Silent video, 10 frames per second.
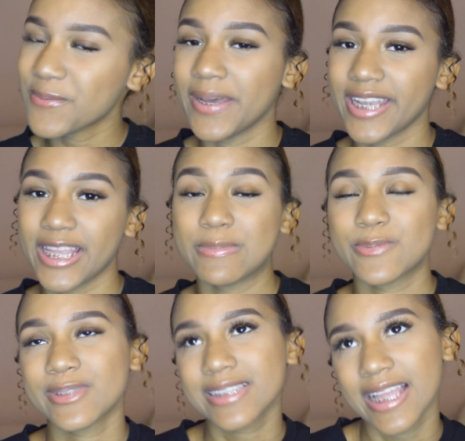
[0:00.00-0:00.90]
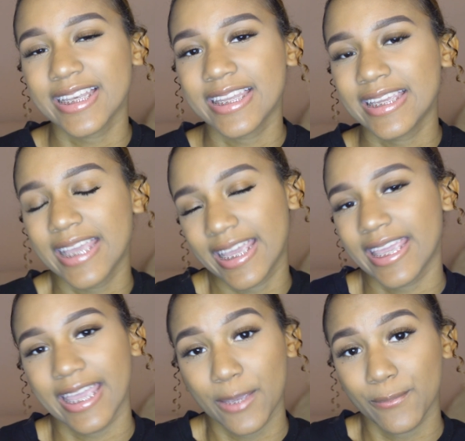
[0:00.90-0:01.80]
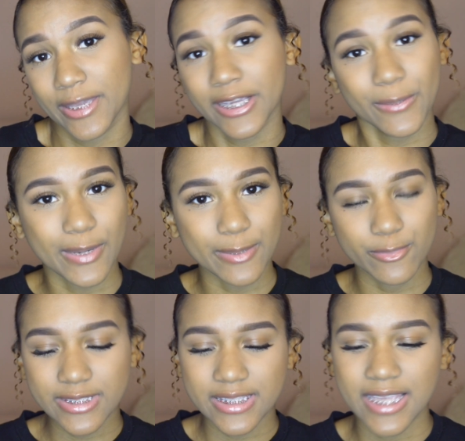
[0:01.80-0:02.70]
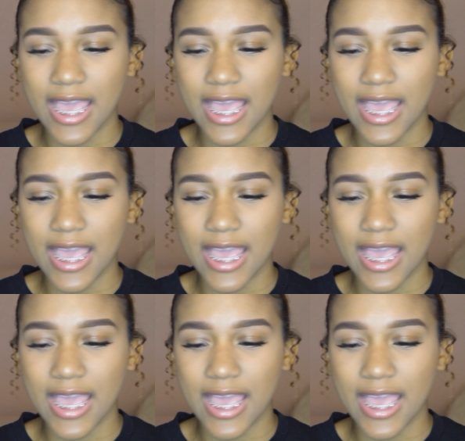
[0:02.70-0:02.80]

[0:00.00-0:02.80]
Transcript: My name's Brizlani, aka Makeup by Brizzy,